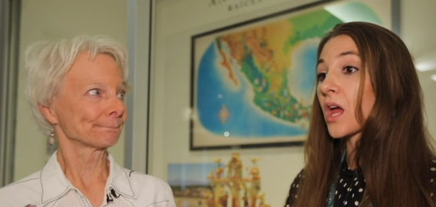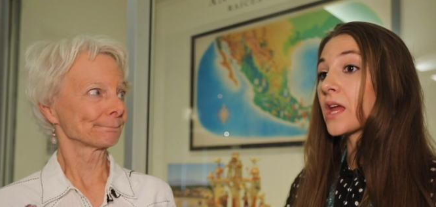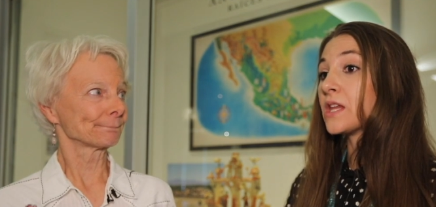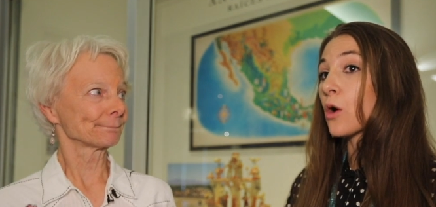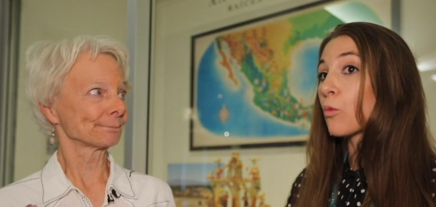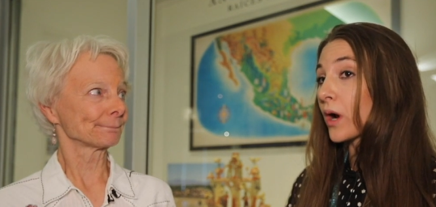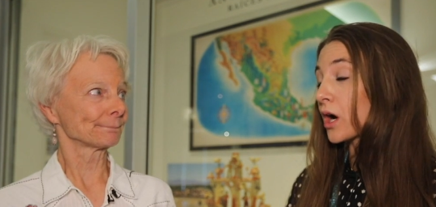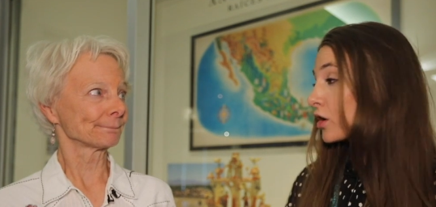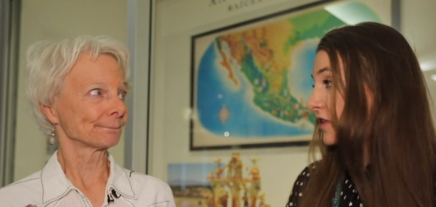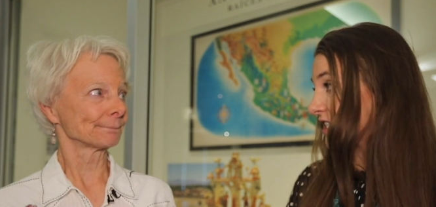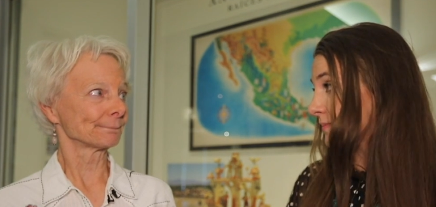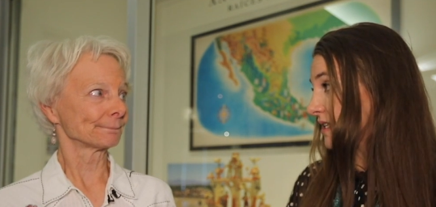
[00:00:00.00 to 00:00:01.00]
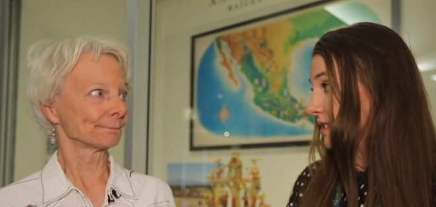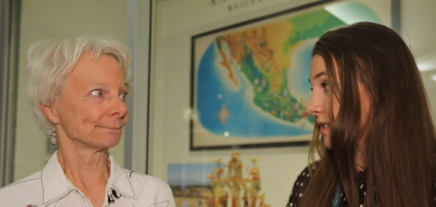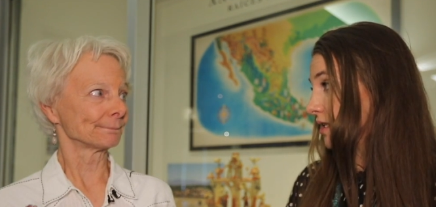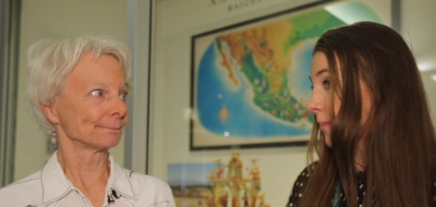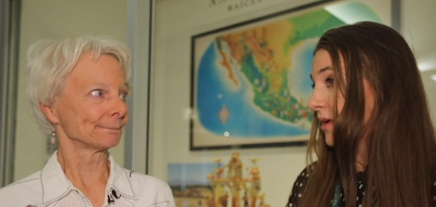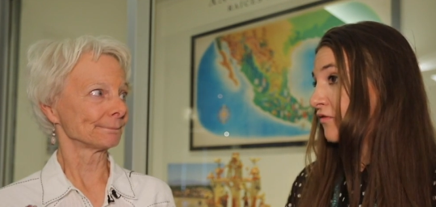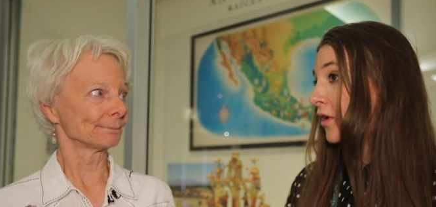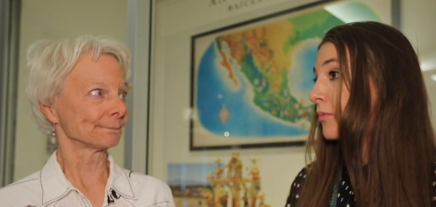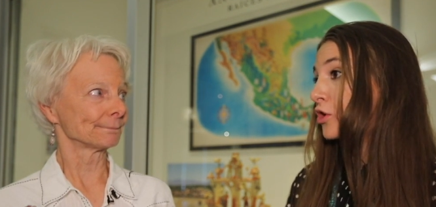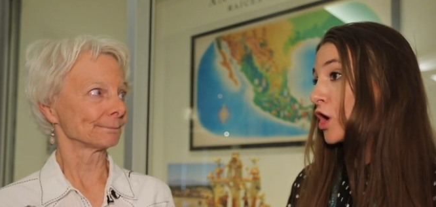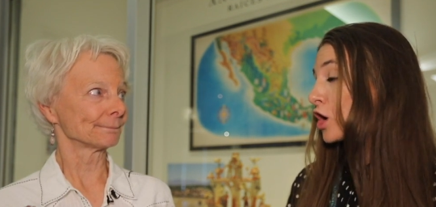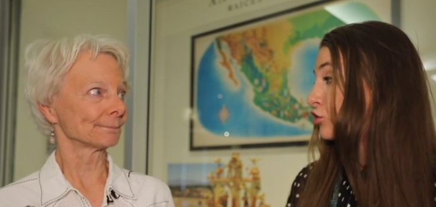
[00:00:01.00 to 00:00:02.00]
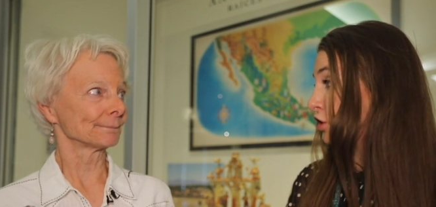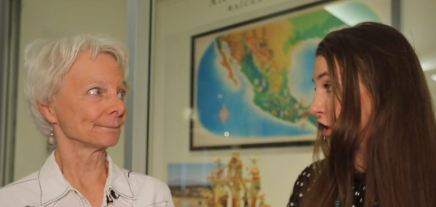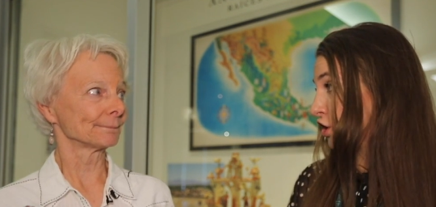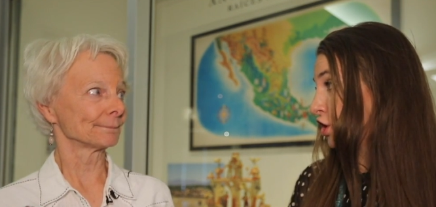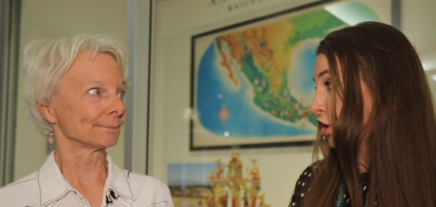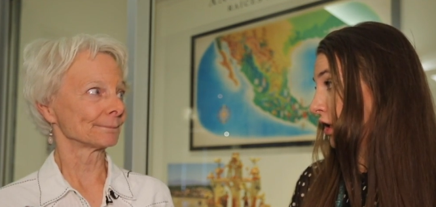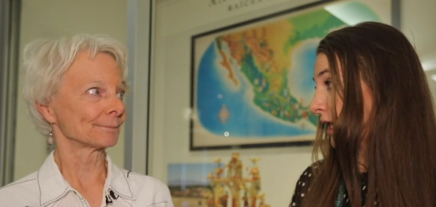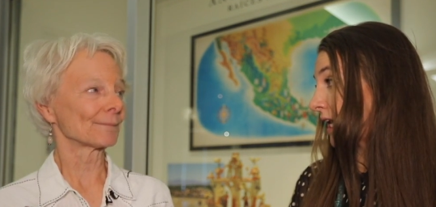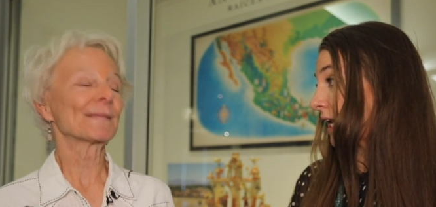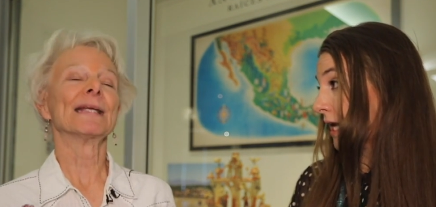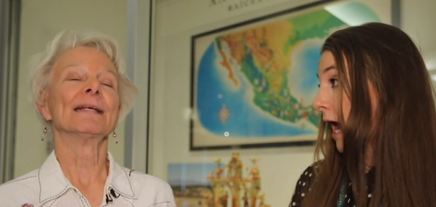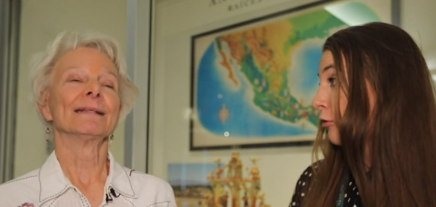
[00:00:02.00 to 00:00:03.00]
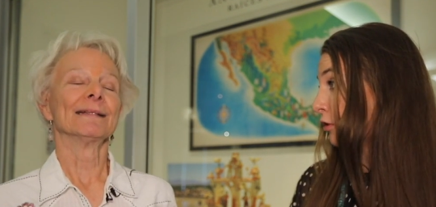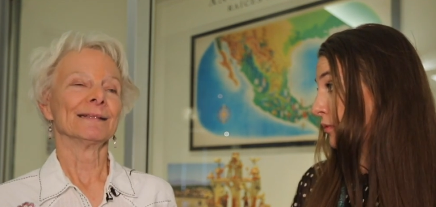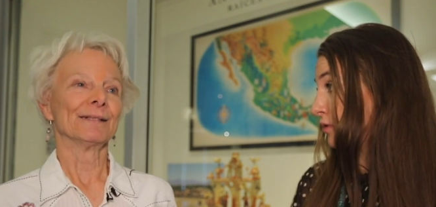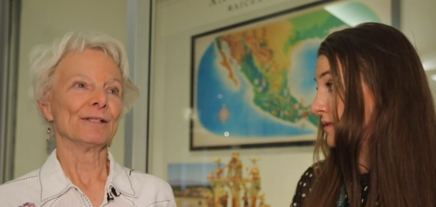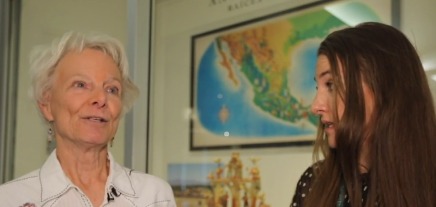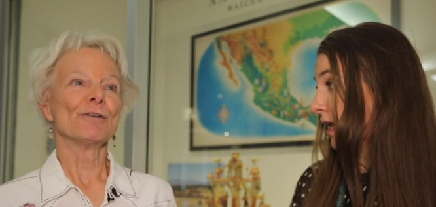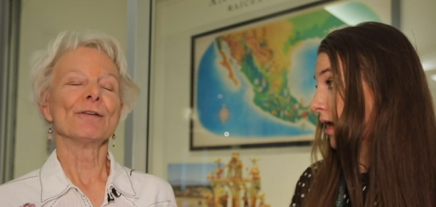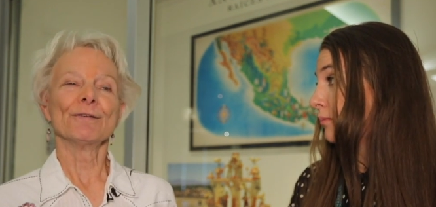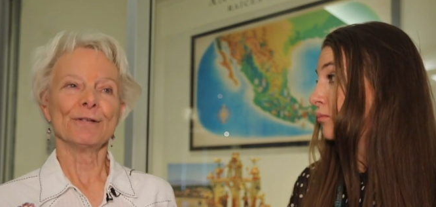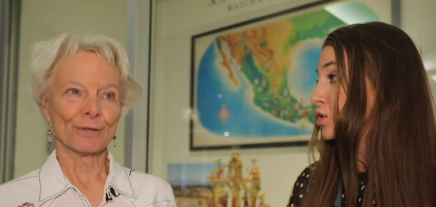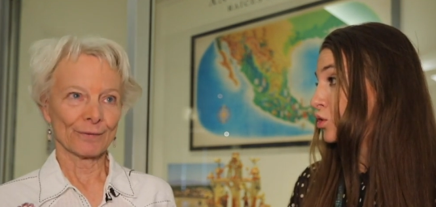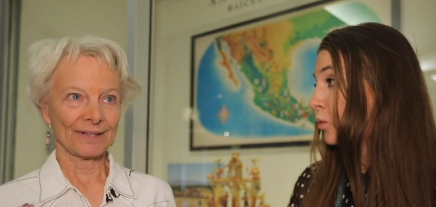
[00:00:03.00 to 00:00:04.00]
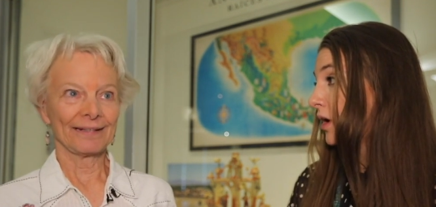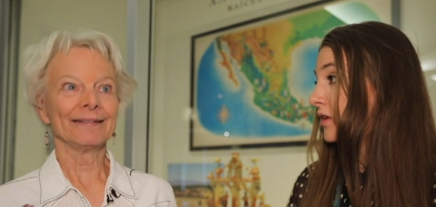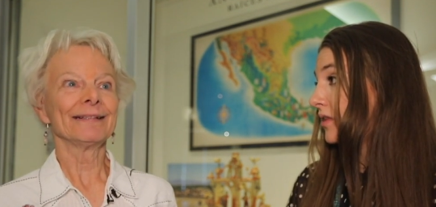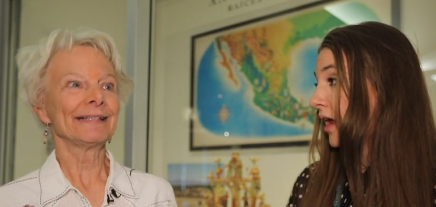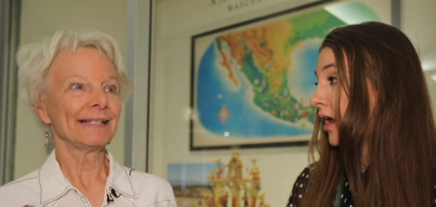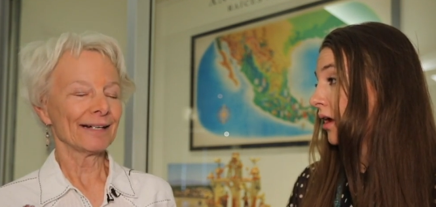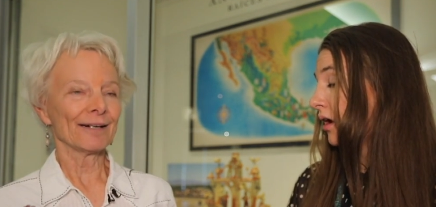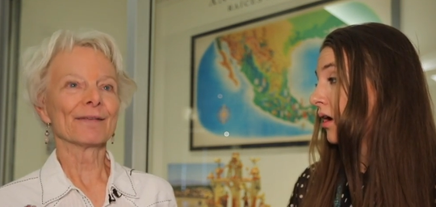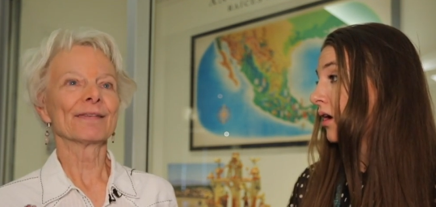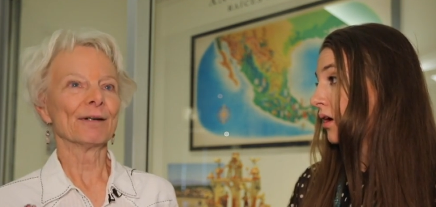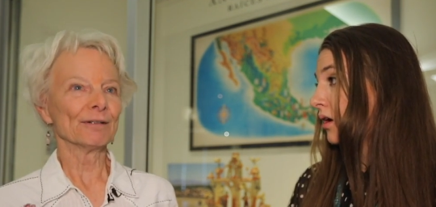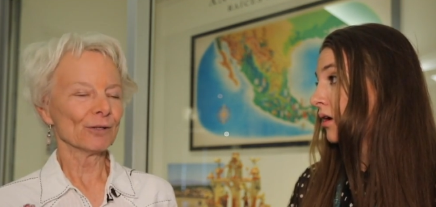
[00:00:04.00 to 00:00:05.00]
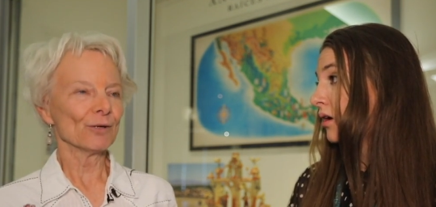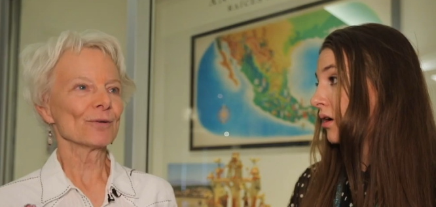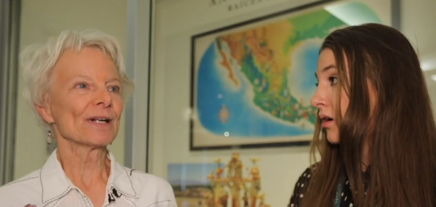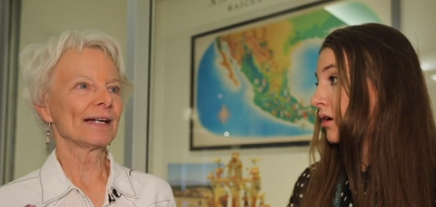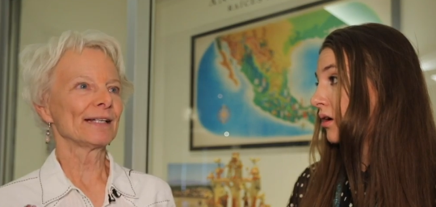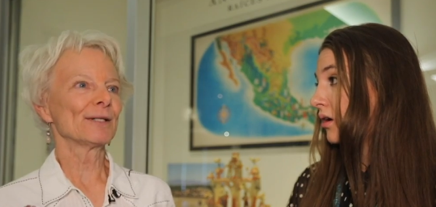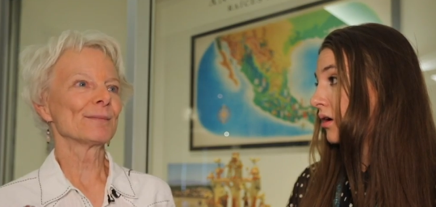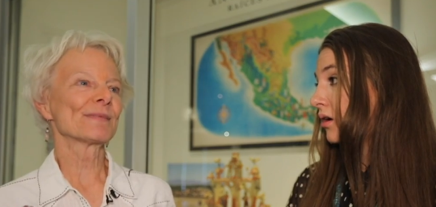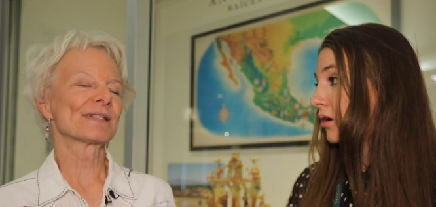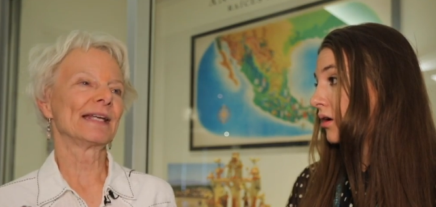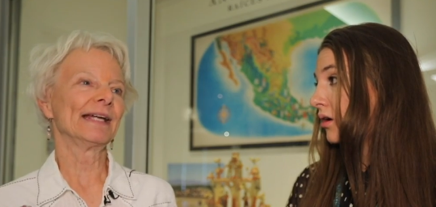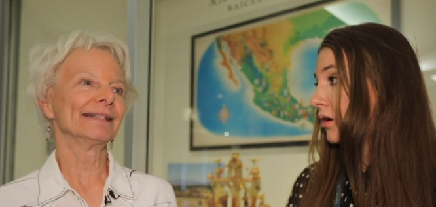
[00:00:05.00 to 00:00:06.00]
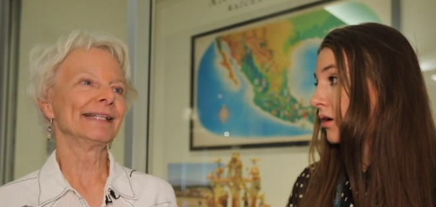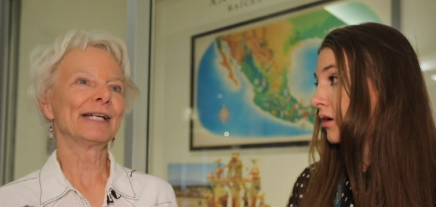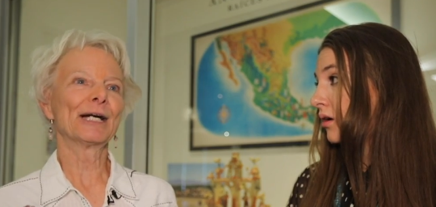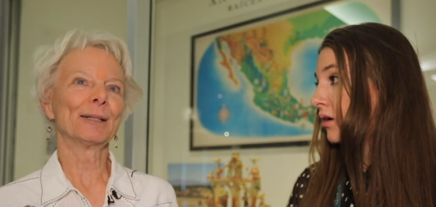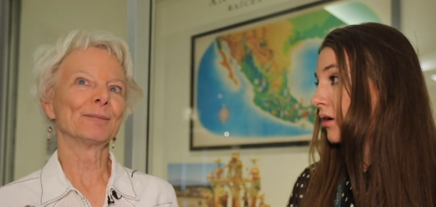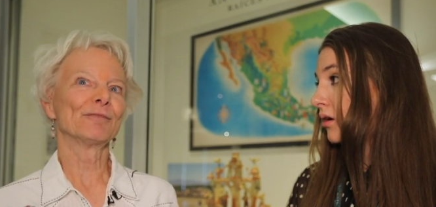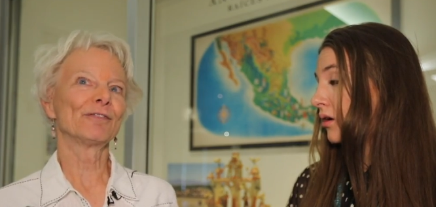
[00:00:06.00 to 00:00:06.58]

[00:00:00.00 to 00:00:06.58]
Speaker 1: now where are these pieces coming from? They're not traditionally in our museum. No, they, are they? they aren't.
Speaker 2: They're loan items, and they come